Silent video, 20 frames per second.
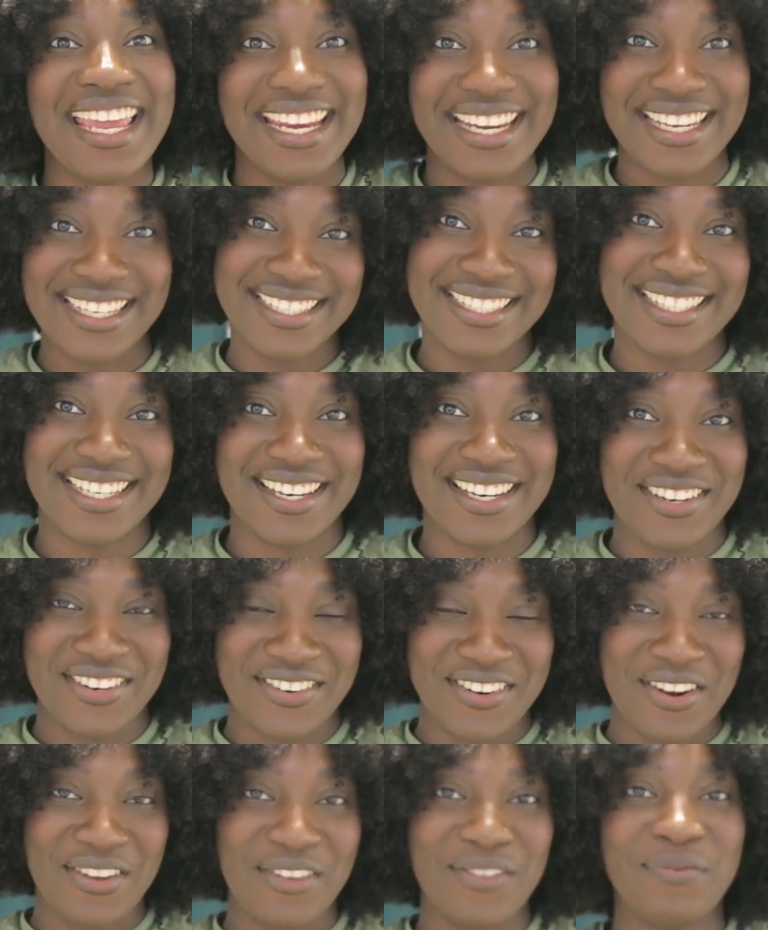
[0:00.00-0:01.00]
In
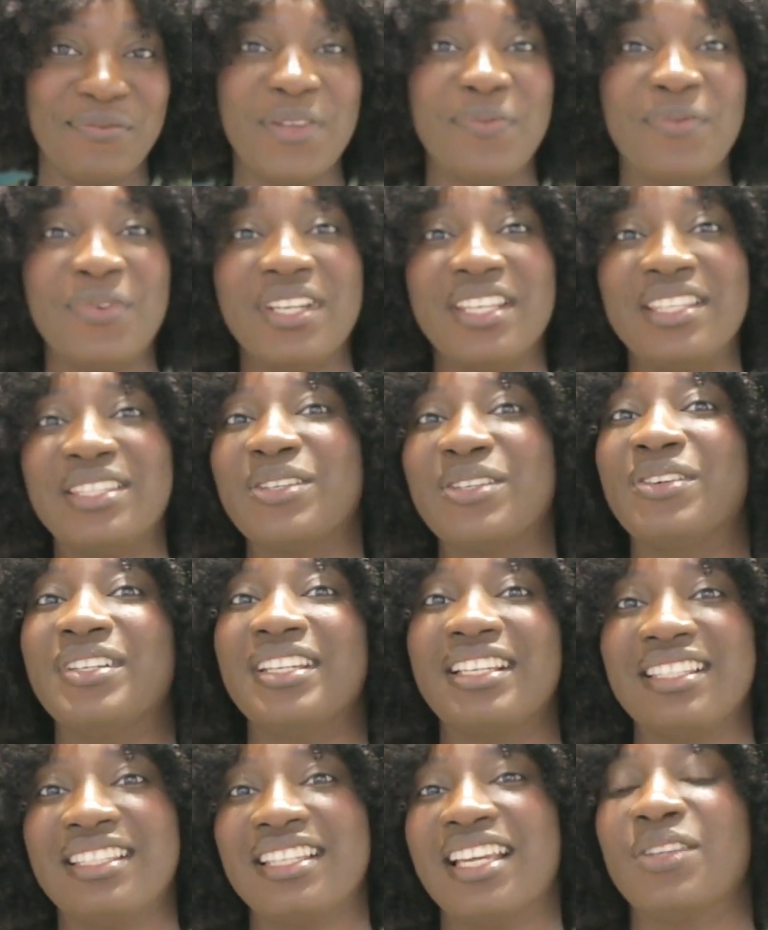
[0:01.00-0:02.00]
general, people need to
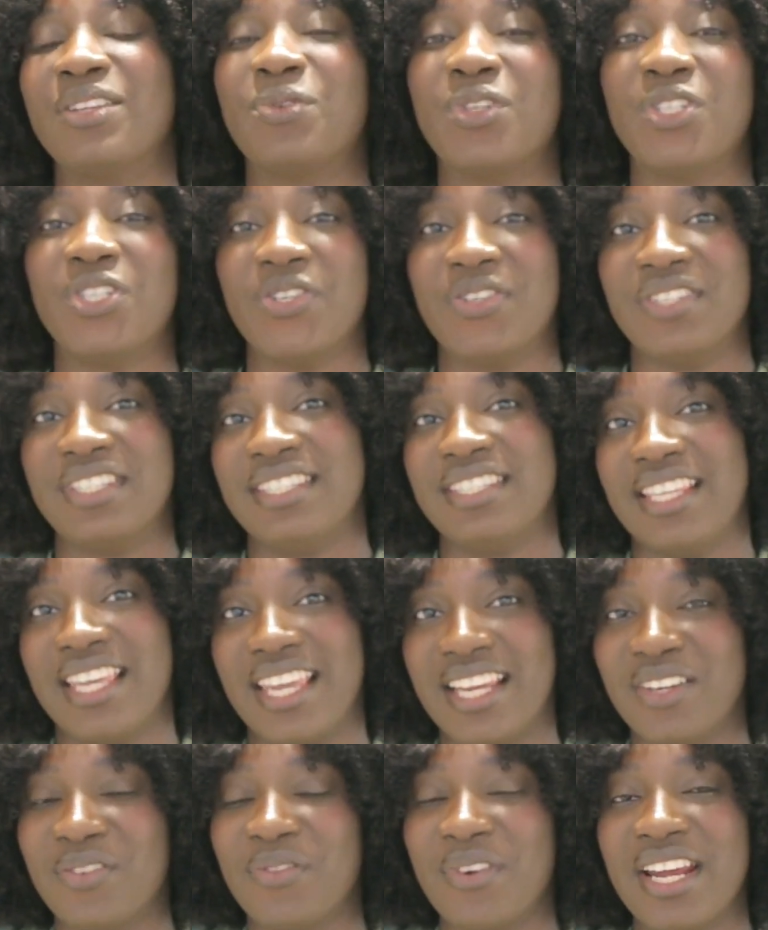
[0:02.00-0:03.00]
understand what you're
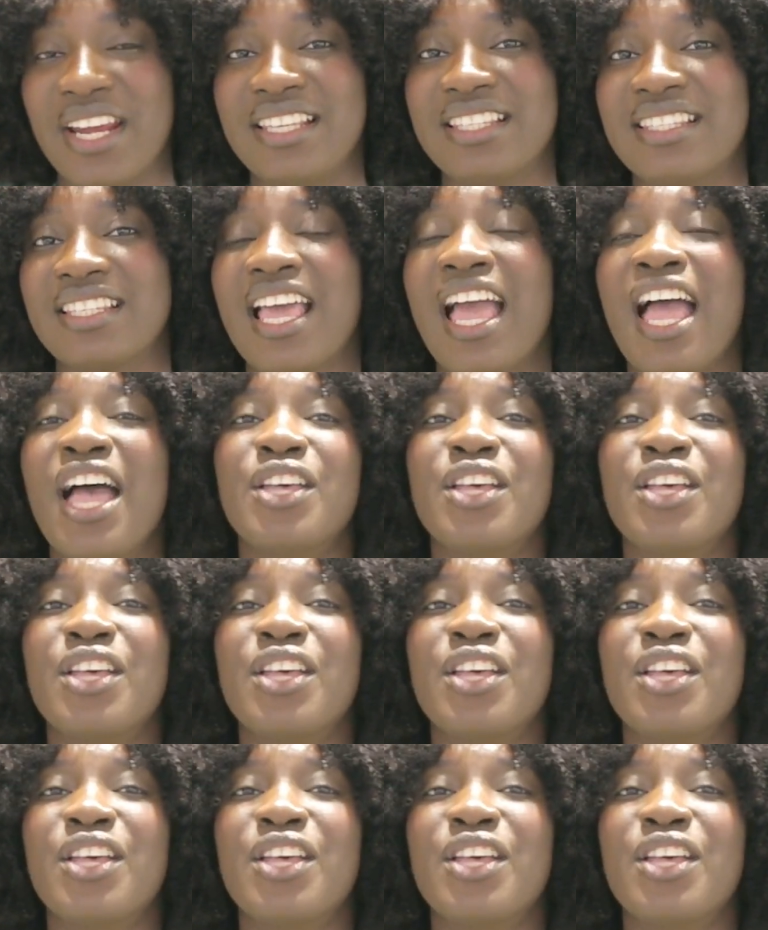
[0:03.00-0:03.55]
saying, right?